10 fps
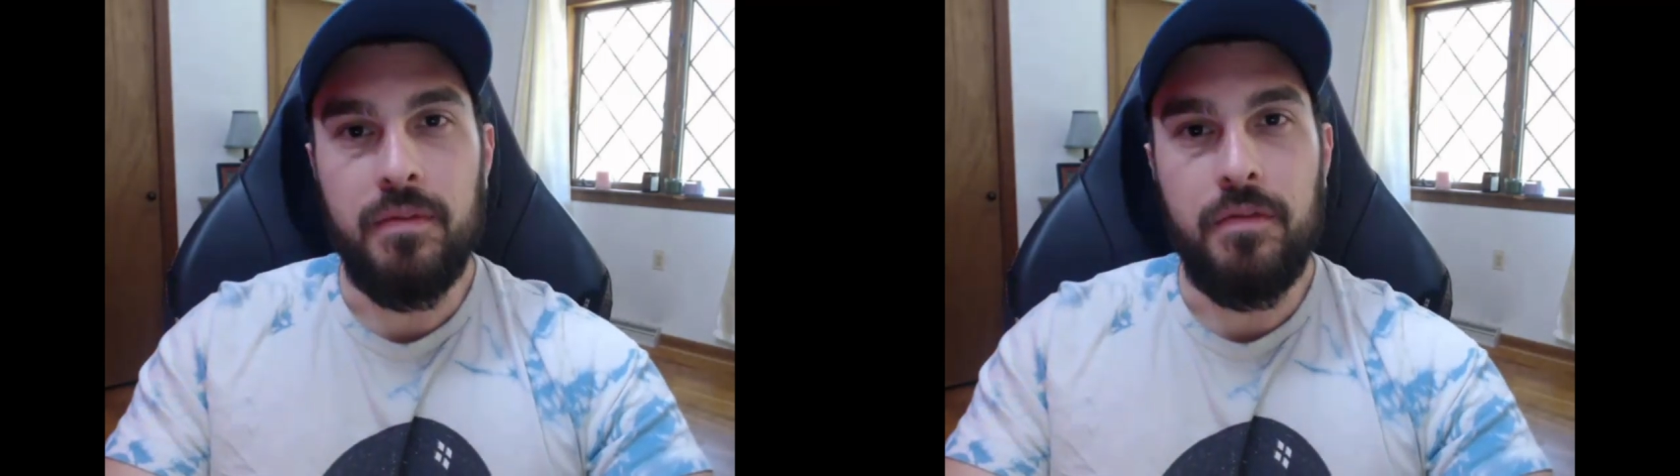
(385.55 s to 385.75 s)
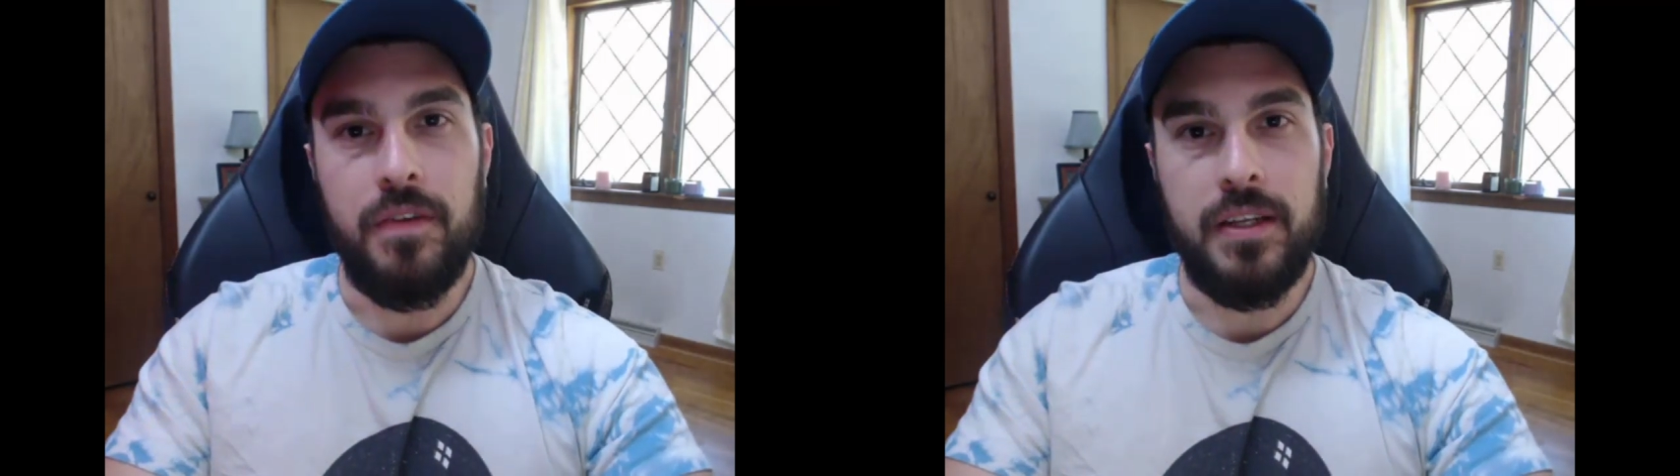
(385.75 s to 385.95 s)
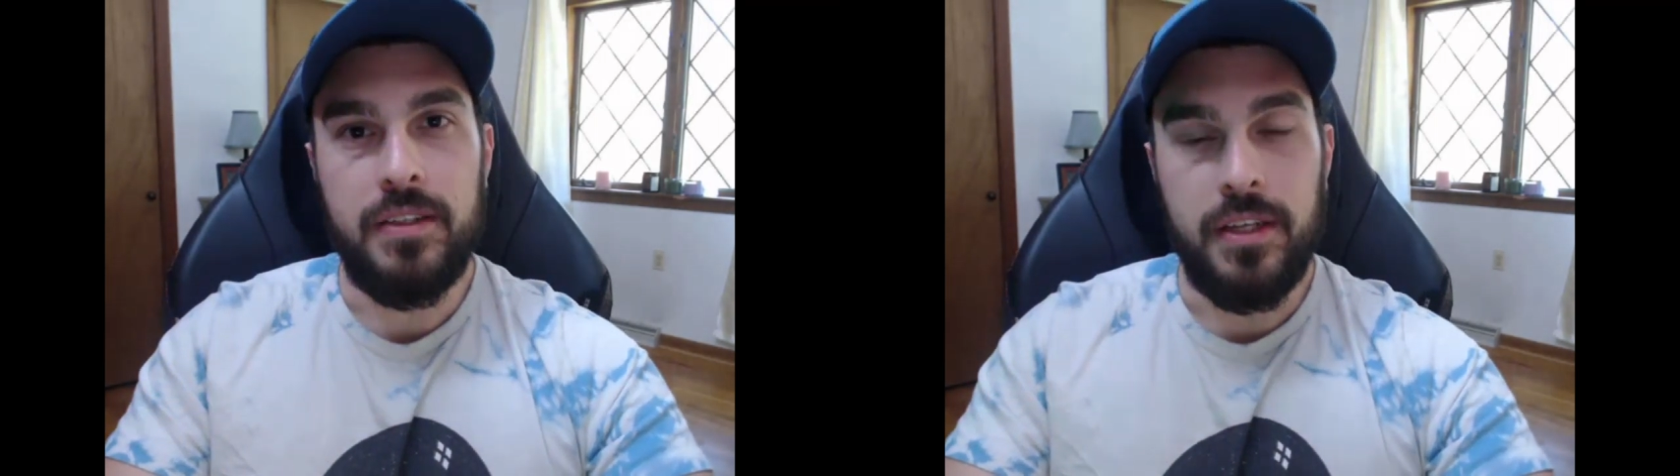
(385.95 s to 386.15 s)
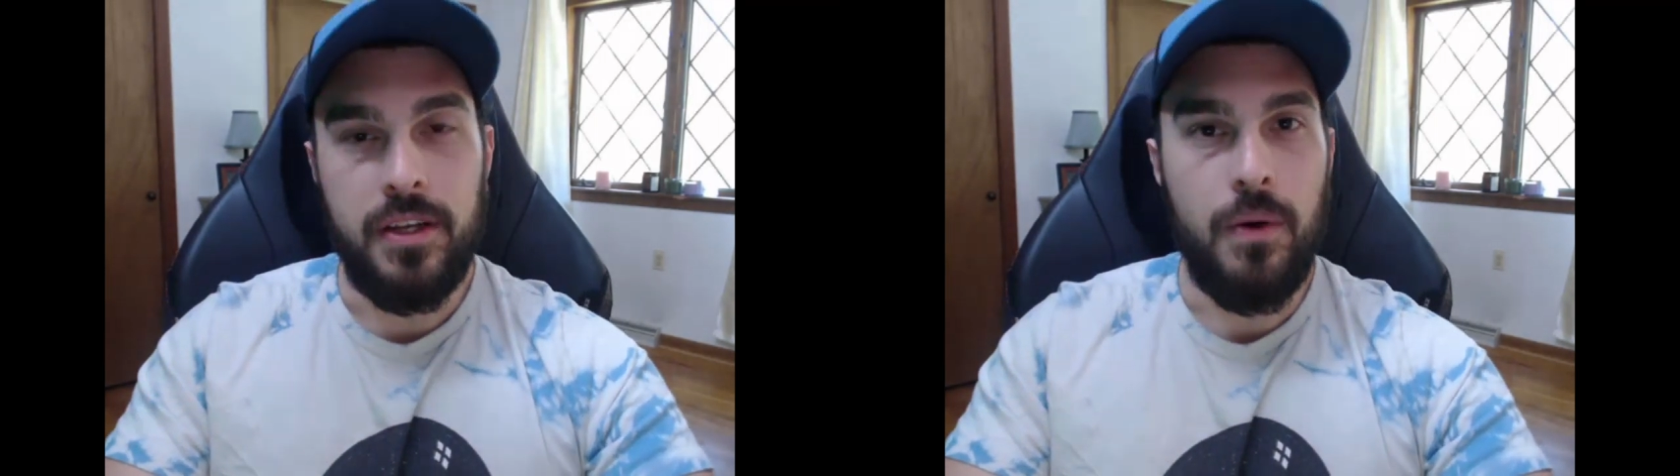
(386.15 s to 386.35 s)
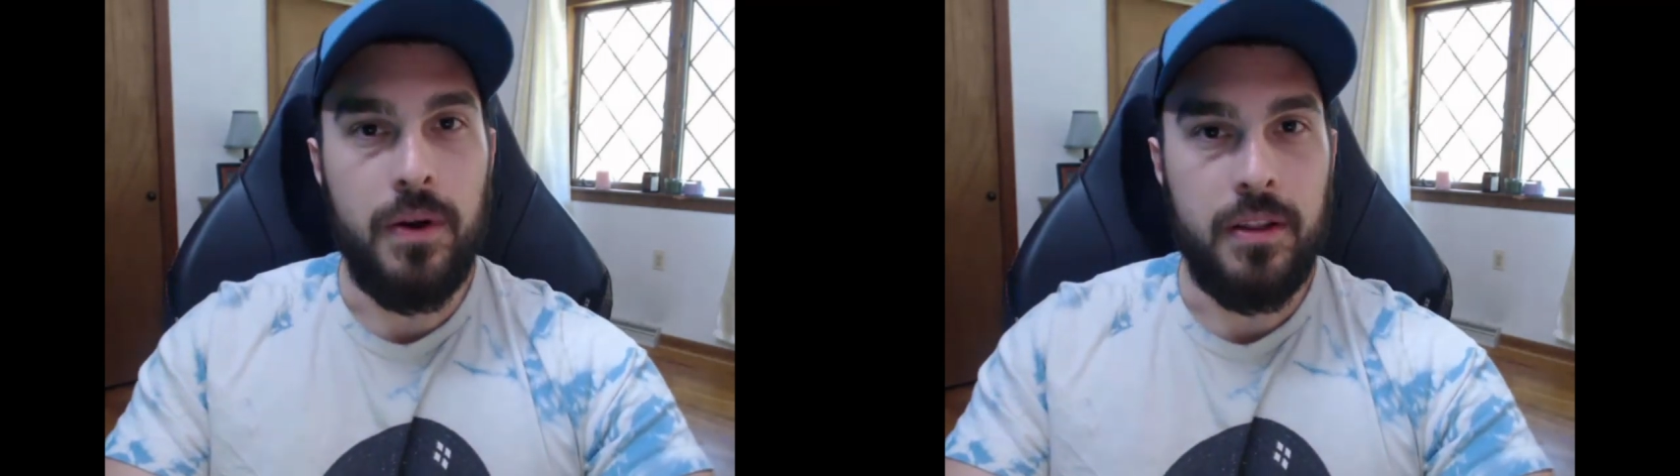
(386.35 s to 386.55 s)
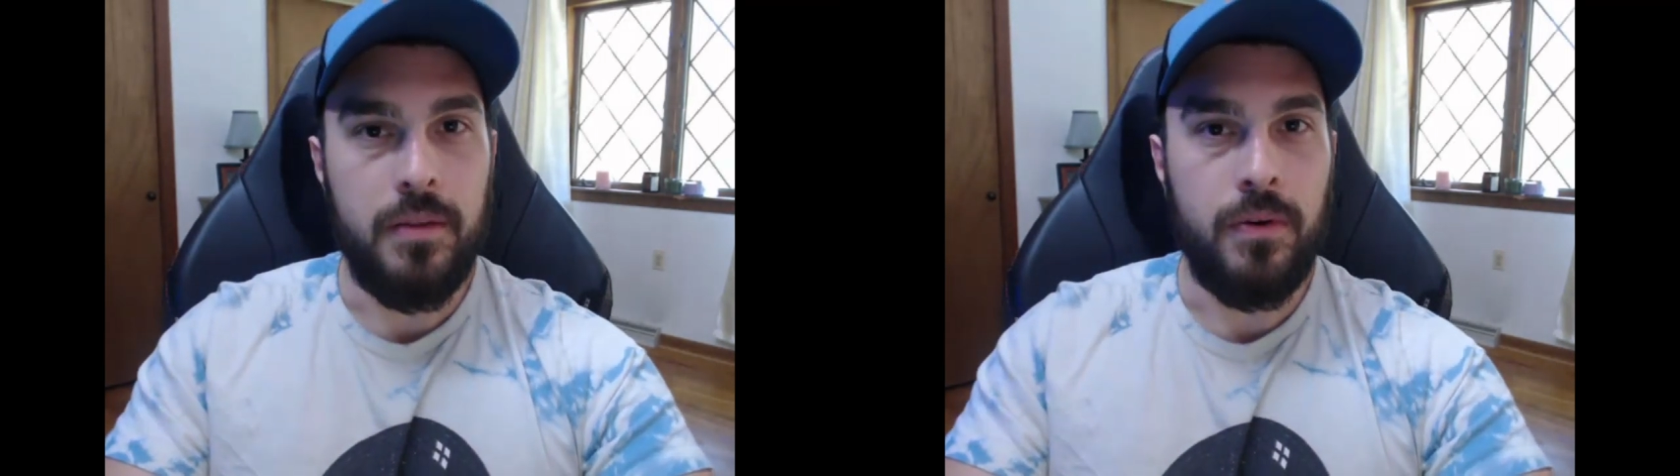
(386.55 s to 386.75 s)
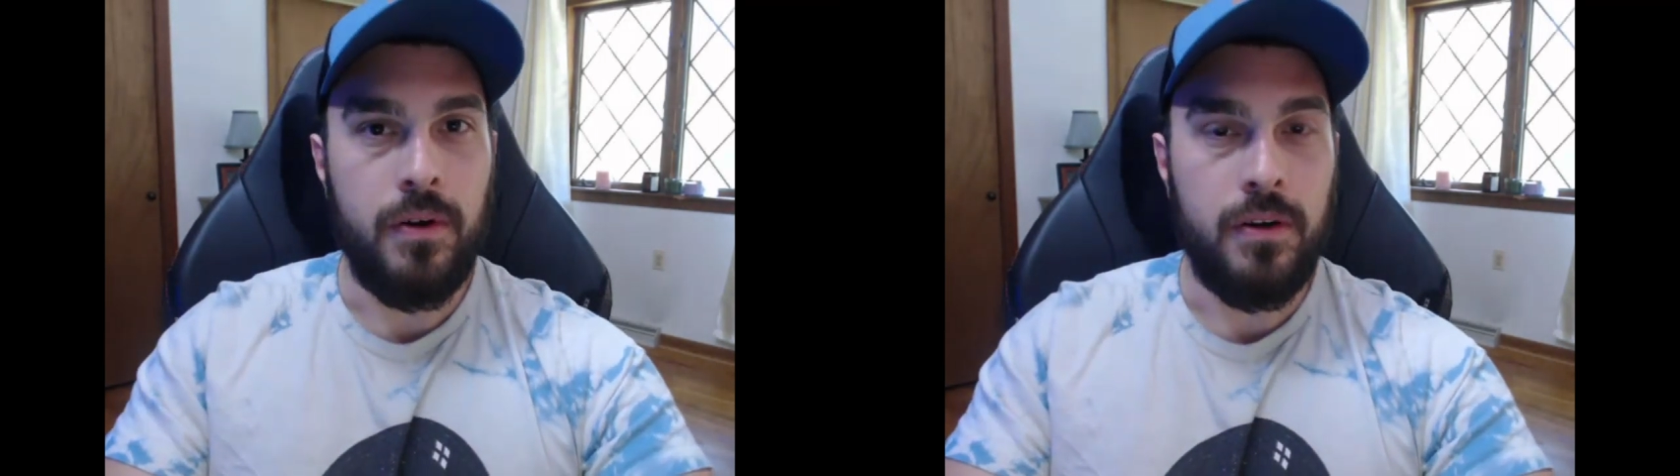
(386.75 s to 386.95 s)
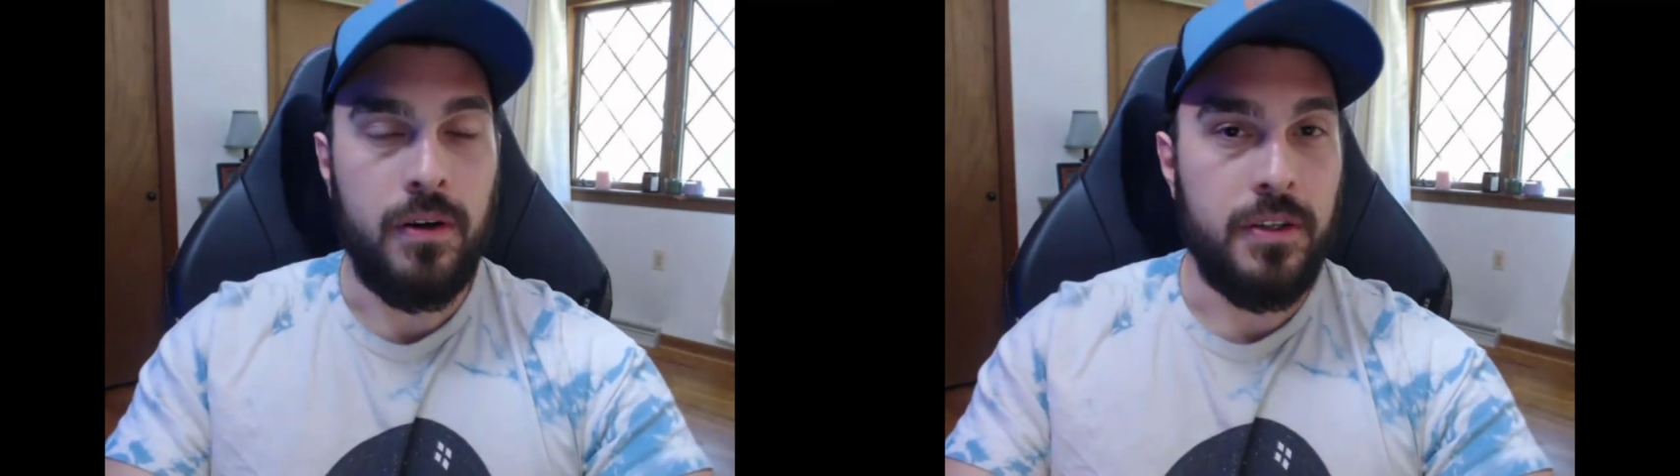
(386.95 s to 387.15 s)
of the fees that go into the
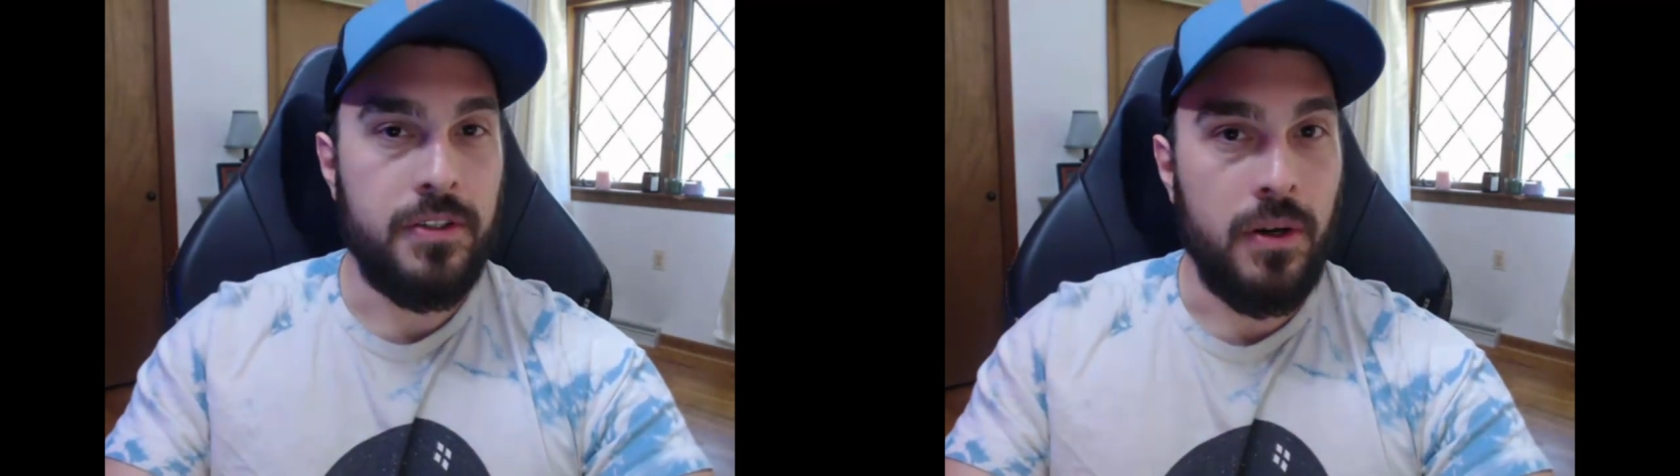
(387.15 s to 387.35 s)
protocol.